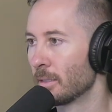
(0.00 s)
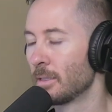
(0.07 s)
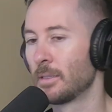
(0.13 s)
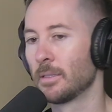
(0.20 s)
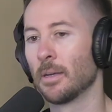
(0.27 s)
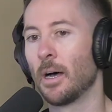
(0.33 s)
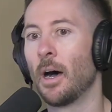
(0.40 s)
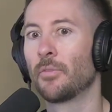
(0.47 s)
this
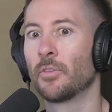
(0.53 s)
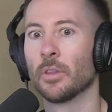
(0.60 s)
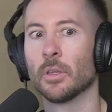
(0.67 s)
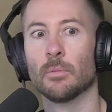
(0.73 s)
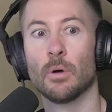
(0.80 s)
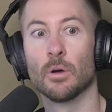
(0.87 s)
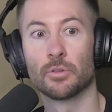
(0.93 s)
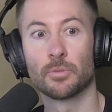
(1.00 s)
is often the
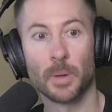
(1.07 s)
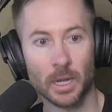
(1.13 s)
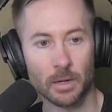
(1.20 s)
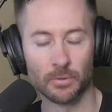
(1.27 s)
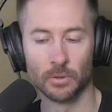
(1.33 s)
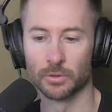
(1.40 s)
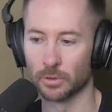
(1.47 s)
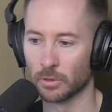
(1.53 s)
most
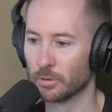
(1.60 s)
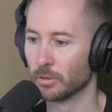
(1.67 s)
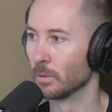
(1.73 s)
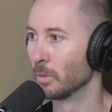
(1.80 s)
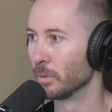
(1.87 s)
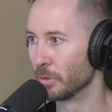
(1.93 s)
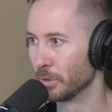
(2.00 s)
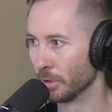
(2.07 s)
painful surgery that
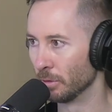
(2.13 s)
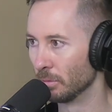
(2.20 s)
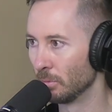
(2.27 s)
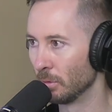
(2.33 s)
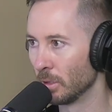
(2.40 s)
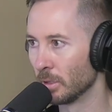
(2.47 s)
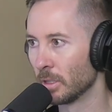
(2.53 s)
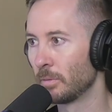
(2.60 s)
we would do,
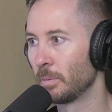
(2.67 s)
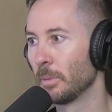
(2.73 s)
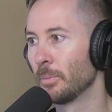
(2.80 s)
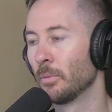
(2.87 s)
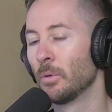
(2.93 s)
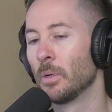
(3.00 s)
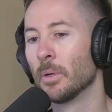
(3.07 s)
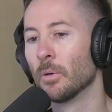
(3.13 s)
where
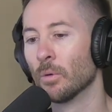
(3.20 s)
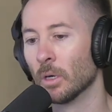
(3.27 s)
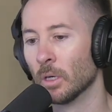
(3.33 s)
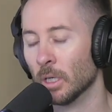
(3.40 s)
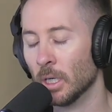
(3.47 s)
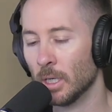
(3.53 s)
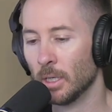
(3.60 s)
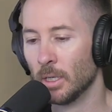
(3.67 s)
women were